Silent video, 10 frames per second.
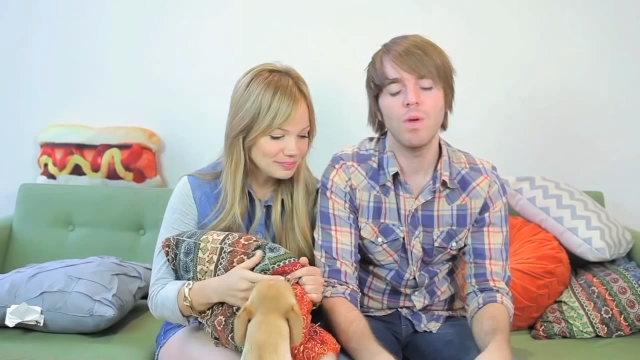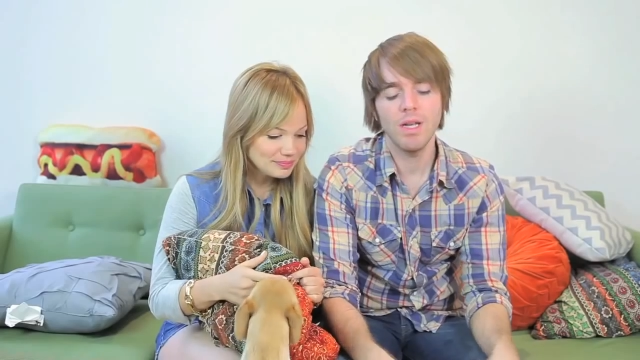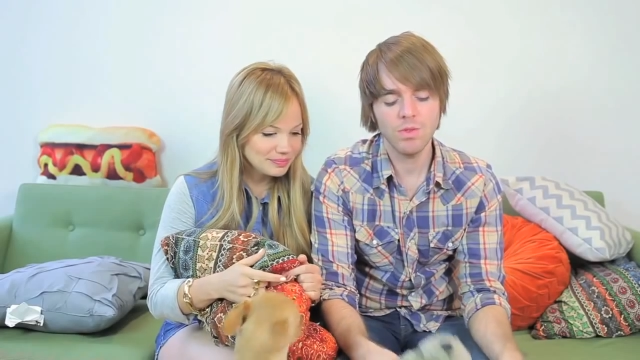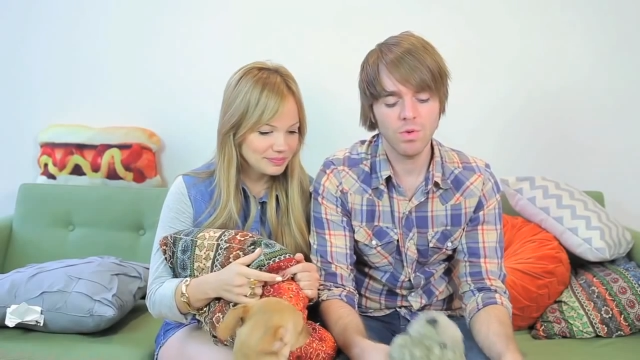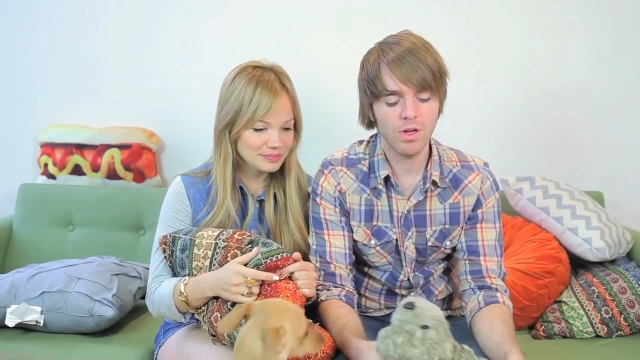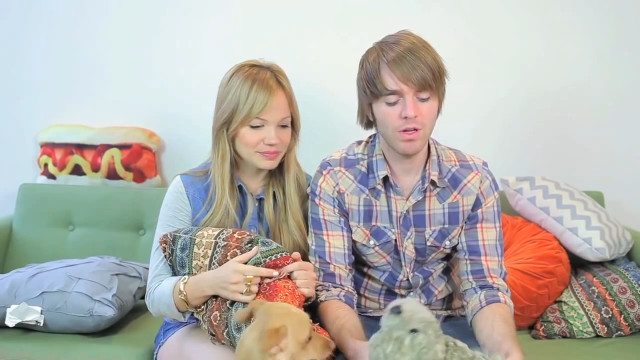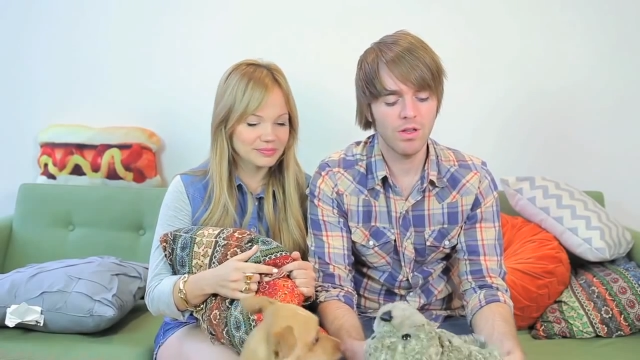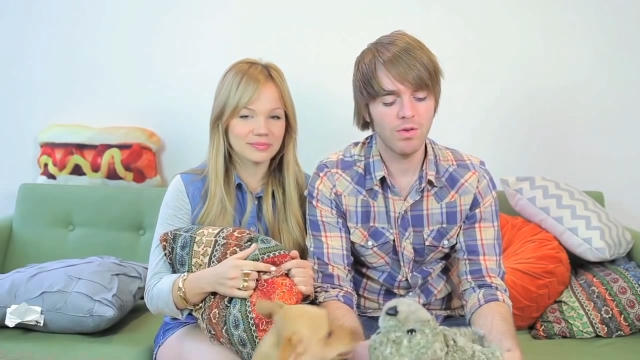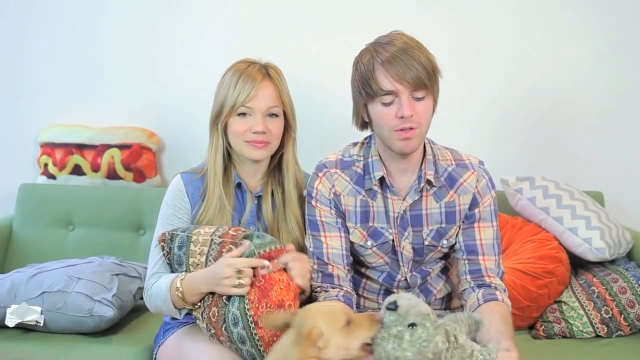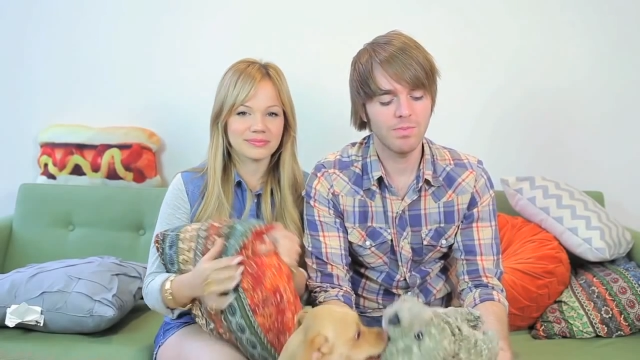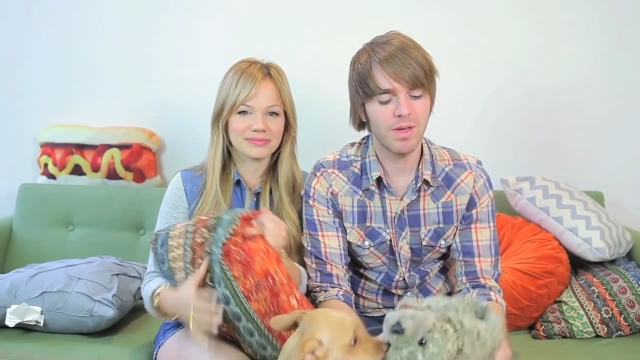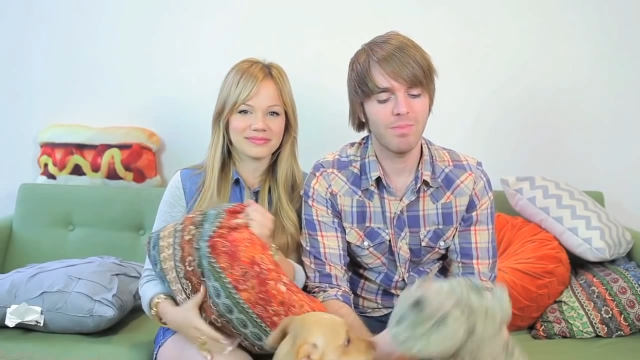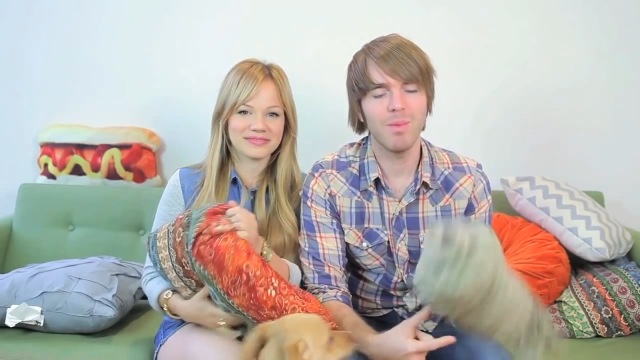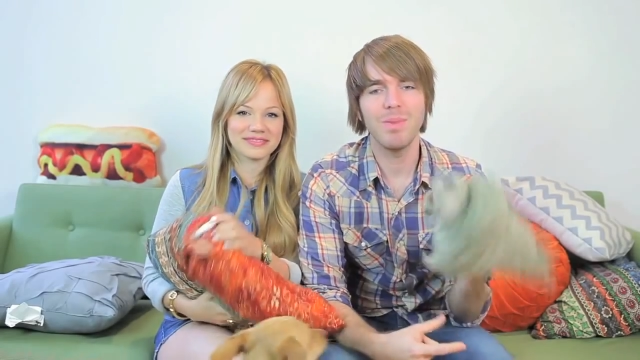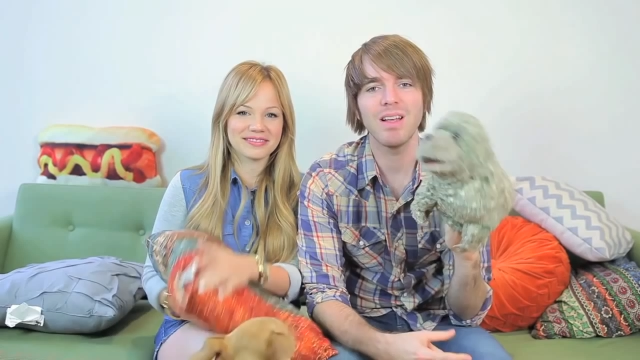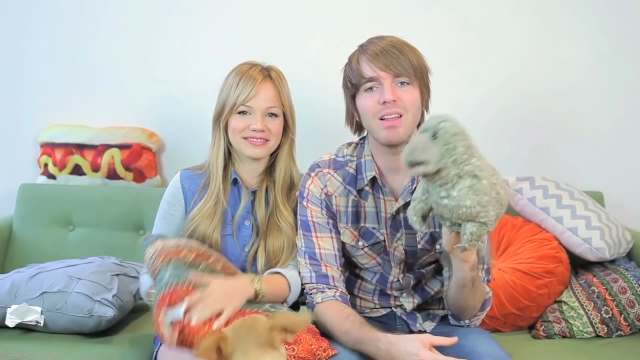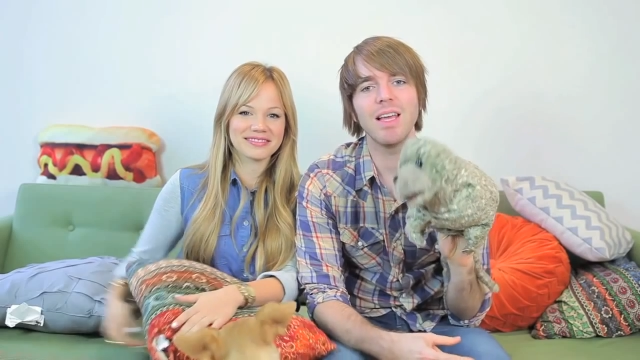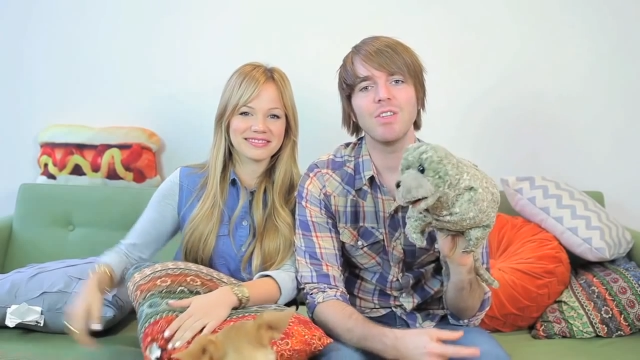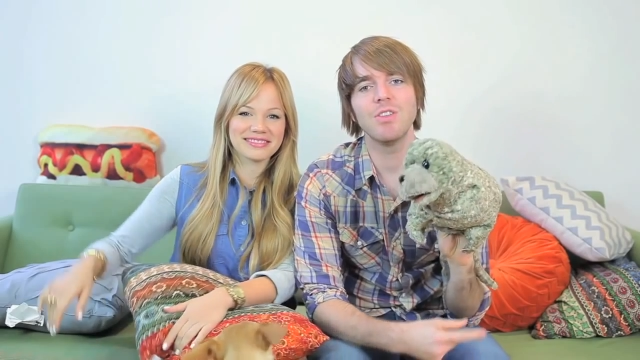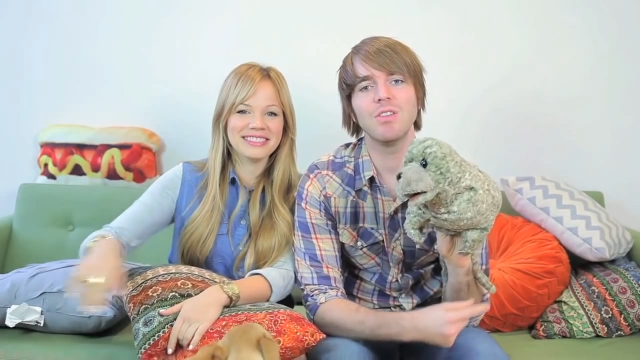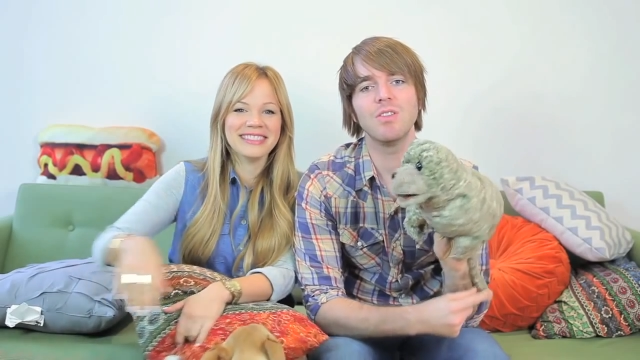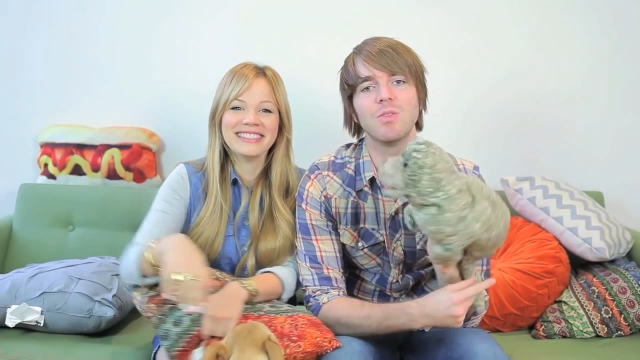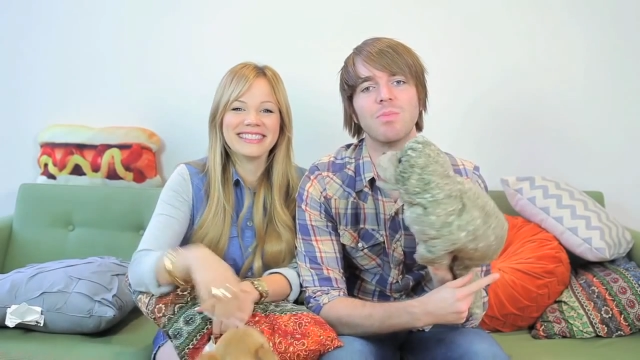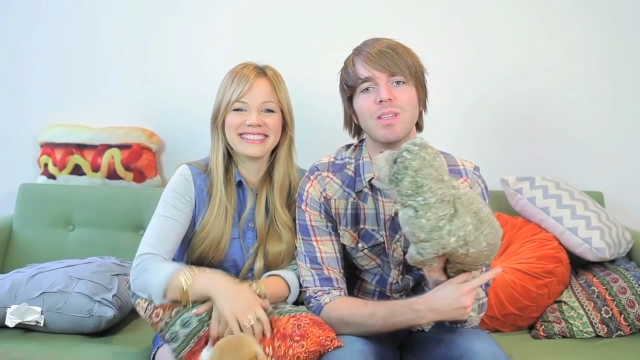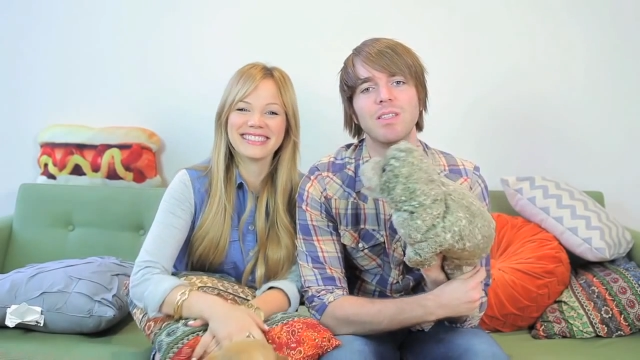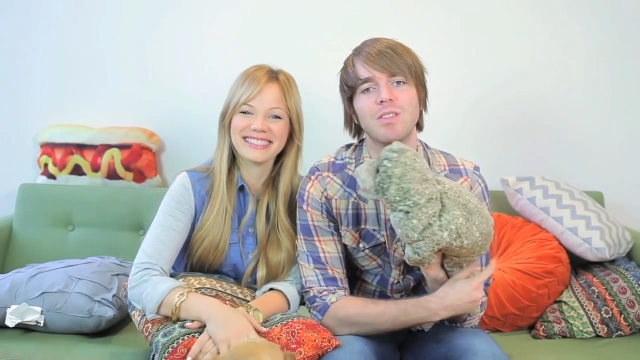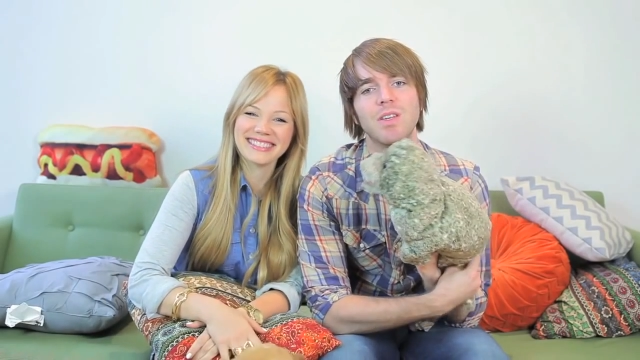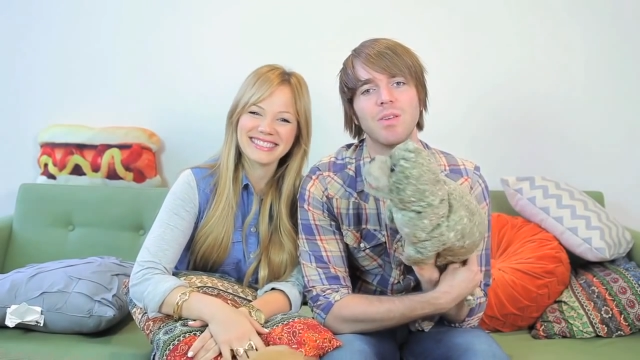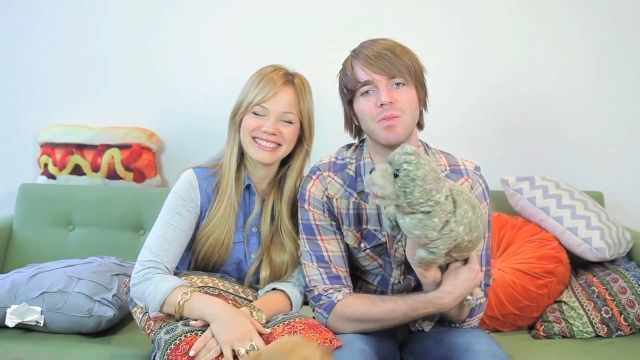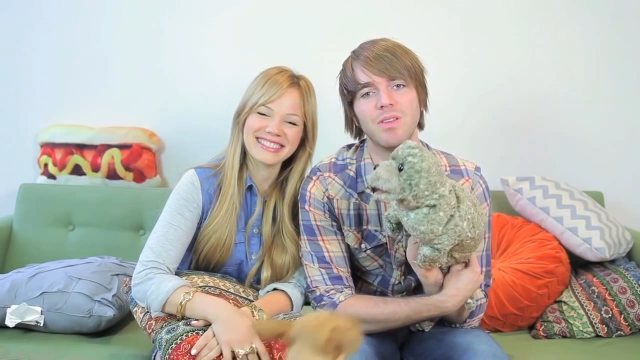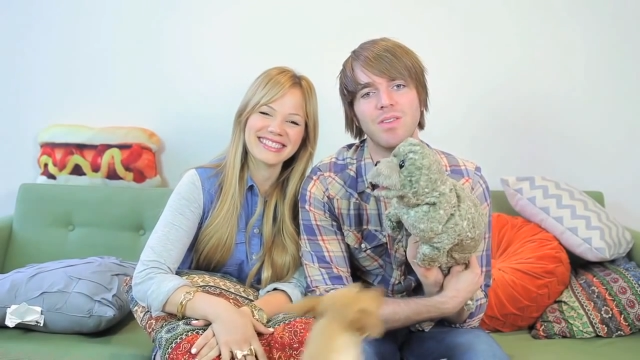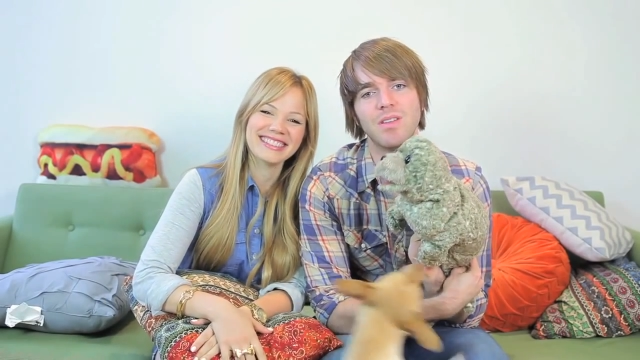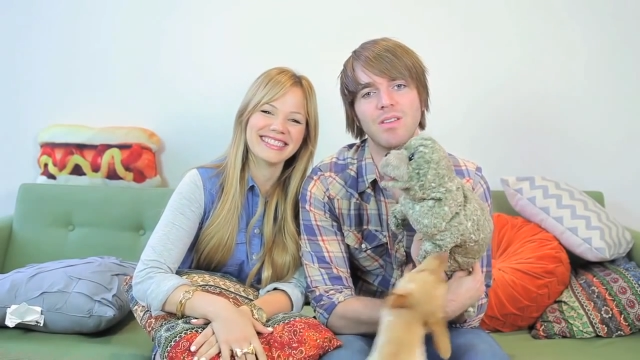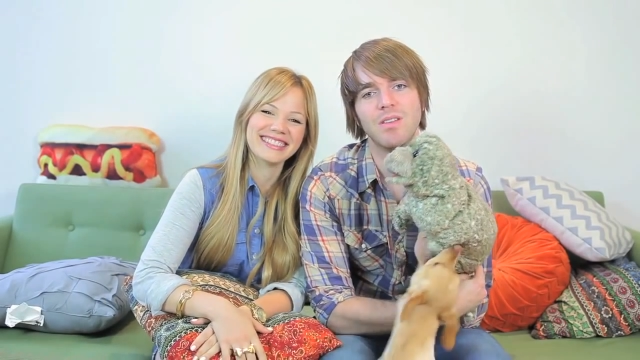Speaker 1: is working though is my puppet collection, so please don't get rid of it.